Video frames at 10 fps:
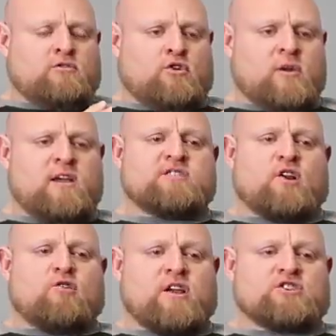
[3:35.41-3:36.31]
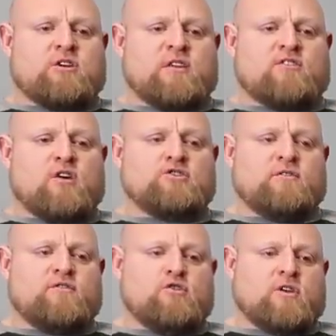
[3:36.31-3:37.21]
Louis is a great strength
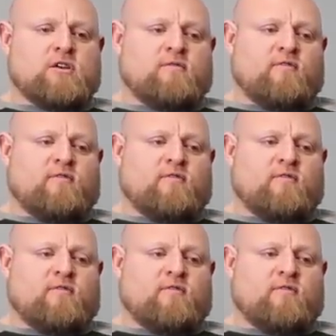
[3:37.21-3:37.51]
coach if you can